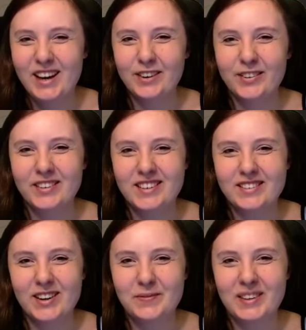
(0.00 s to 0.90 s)
Of course,
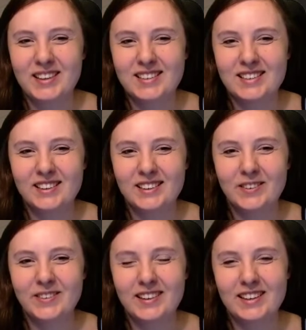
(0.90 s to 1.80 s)
Ramin doesn't
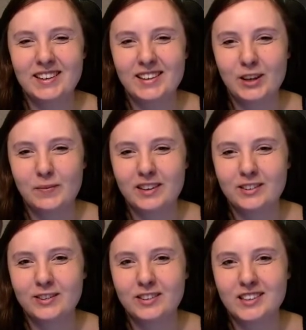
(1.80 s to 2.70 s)
know anything
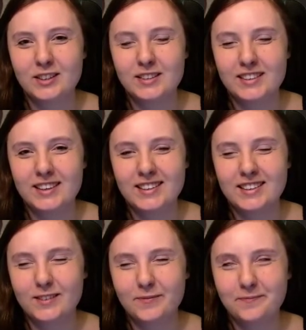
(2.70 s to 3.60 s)
about Gordon yet.